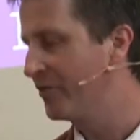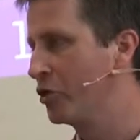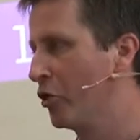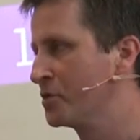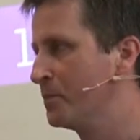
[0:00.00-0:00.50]
the
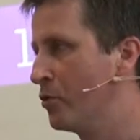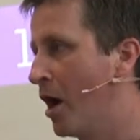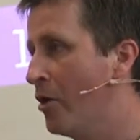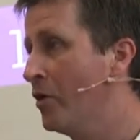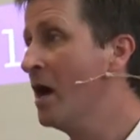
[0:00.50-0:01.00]
gospel
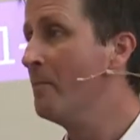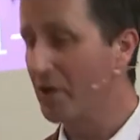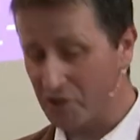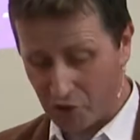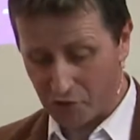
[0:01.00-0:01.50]
out.
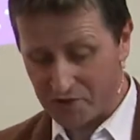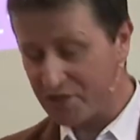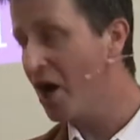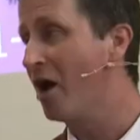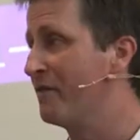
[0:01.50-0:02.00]
But it's just
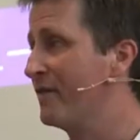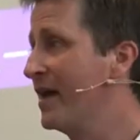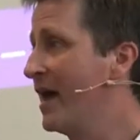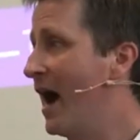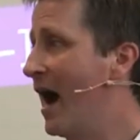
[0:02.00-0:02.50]
tough.
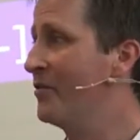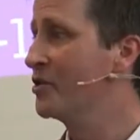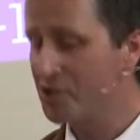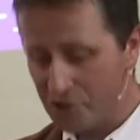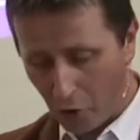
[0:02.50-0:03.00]
And the
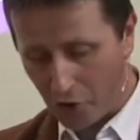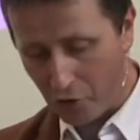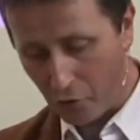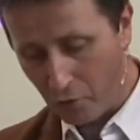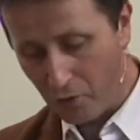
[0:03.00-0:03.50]

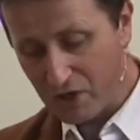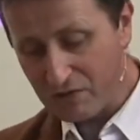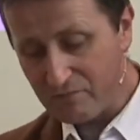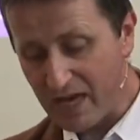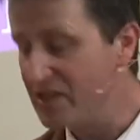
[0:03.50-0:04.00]
soil
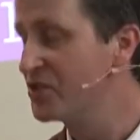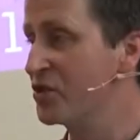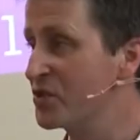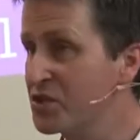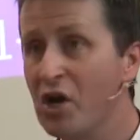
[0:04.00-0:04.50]
is
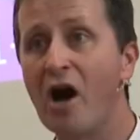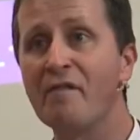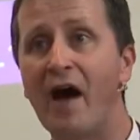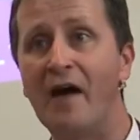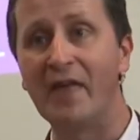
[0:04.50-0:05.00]
just
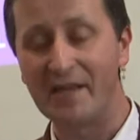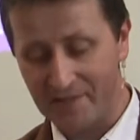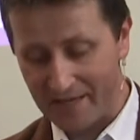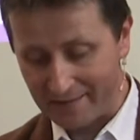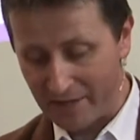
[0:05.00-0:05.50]
tough and they
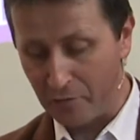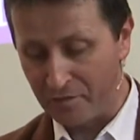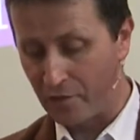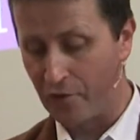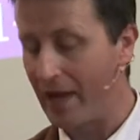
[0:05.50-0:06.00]
see little
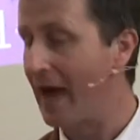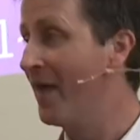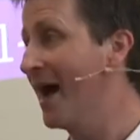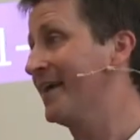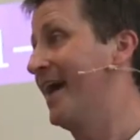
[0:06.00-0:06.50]
fruit. And
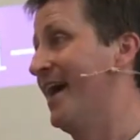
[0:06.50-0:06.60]
that,